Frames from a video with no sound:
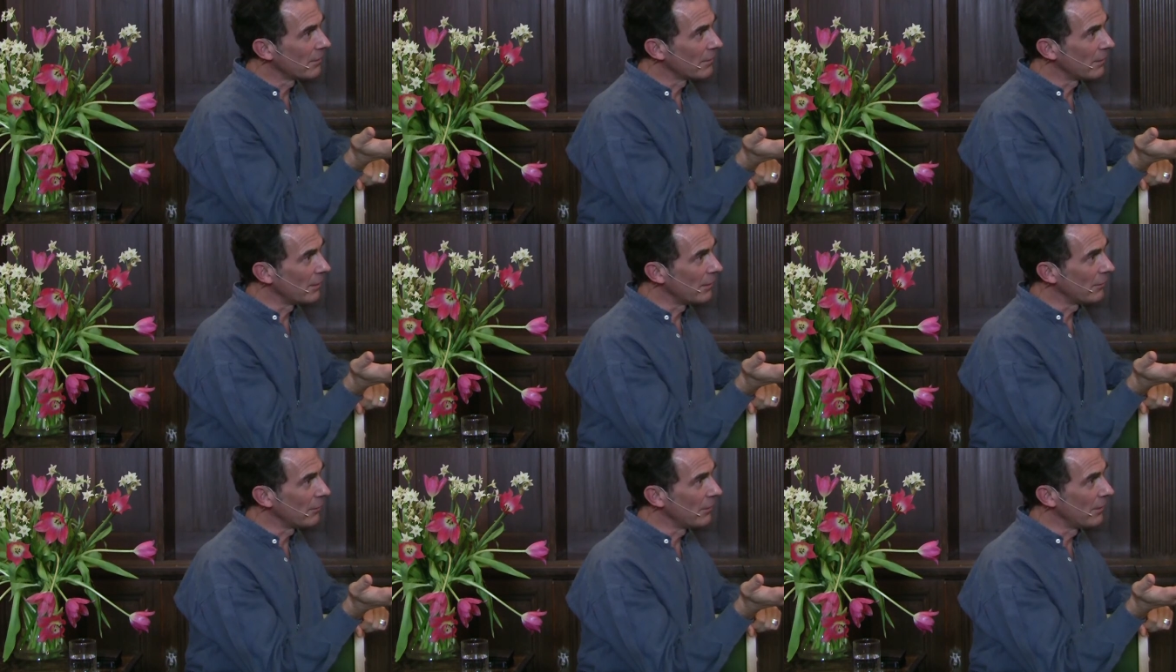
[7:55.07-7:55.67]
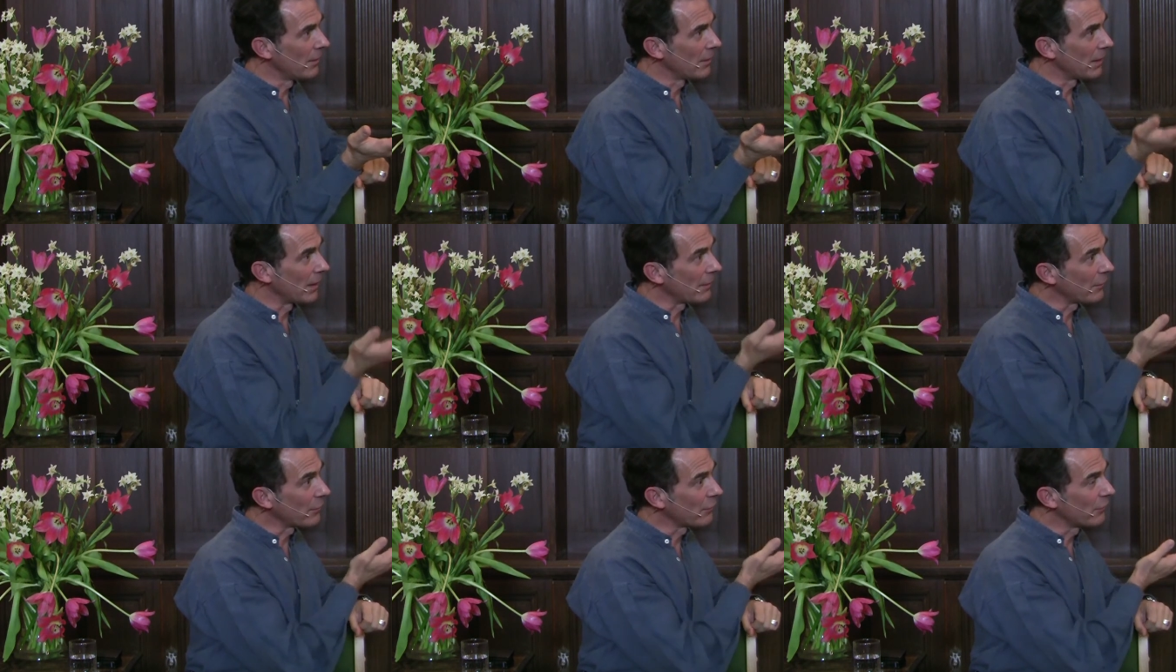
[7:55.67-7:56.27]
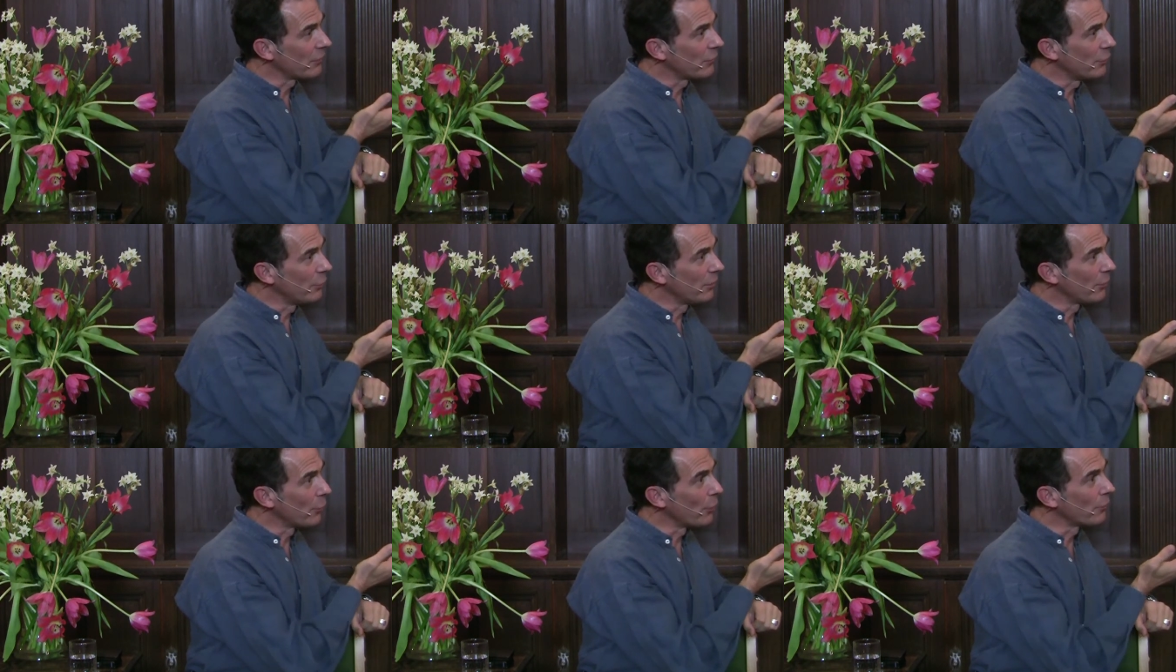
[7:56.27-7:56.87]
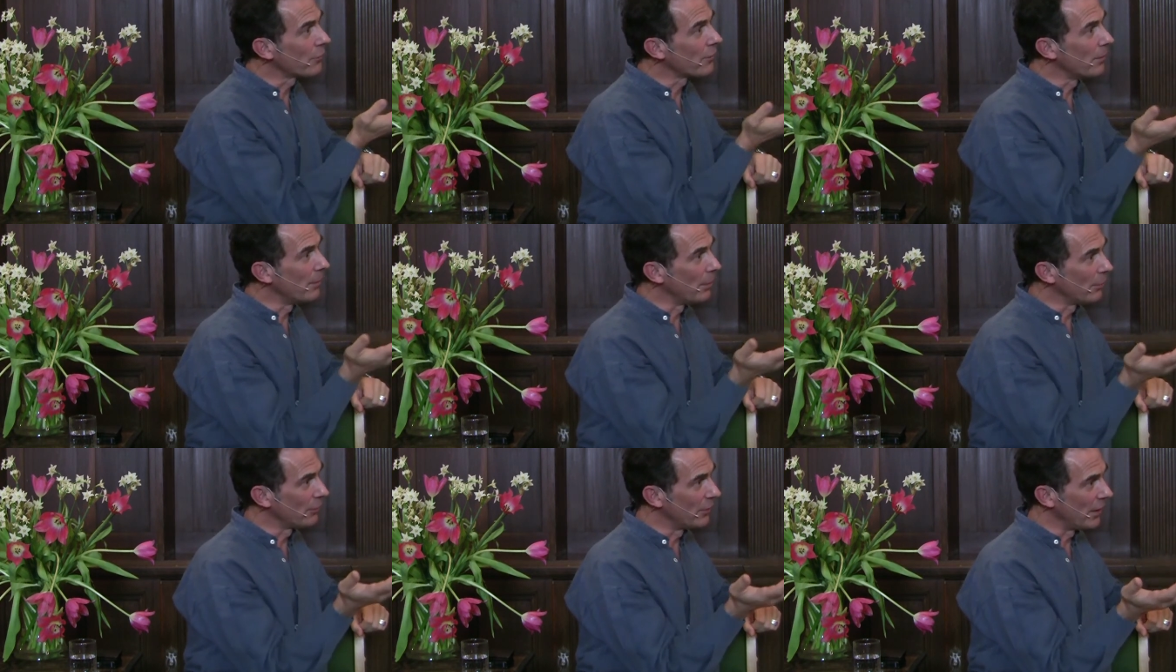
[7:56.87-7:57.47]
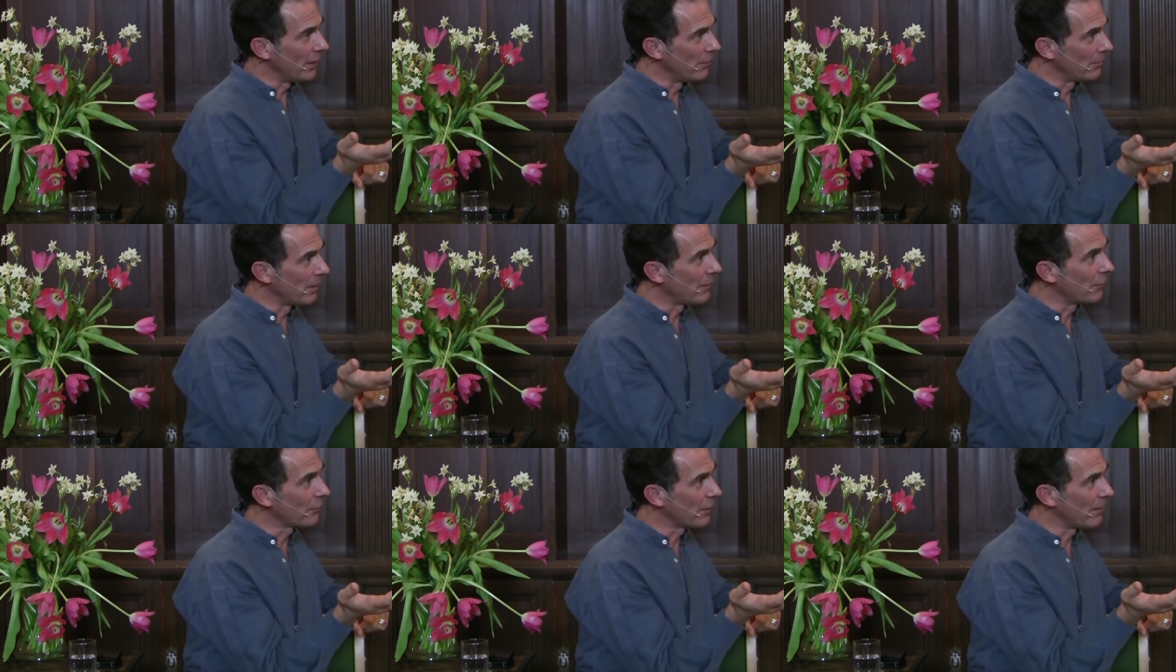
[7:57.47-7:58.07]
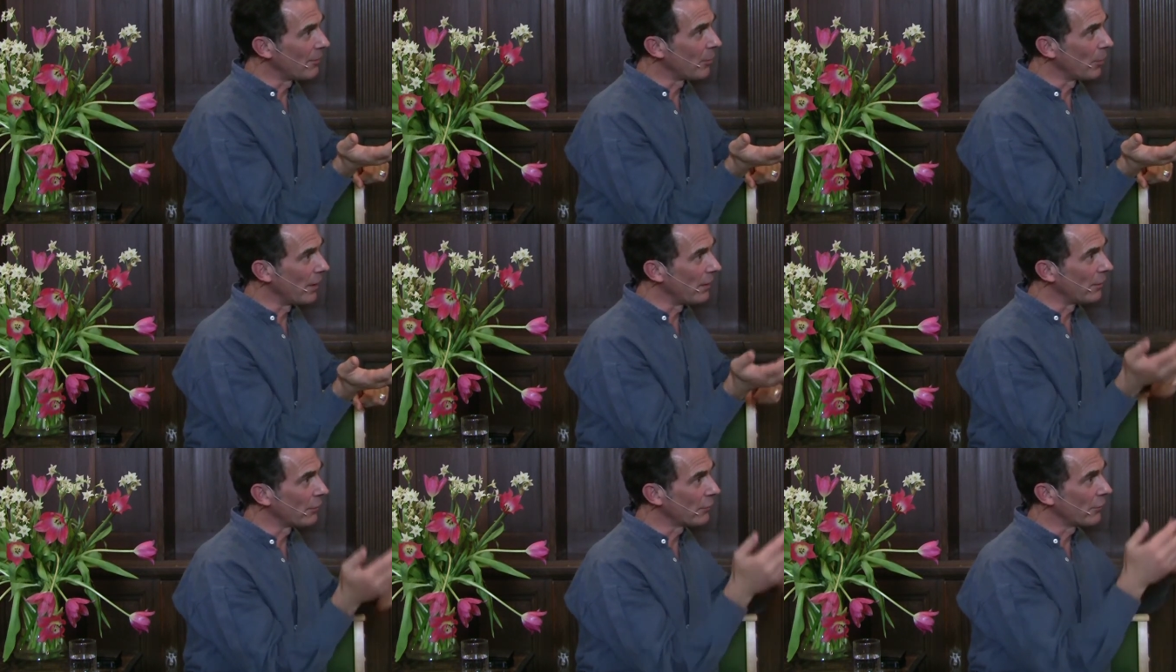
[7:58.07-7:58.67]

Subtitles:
Yes? Like the two thoughts are both known by the same awareness.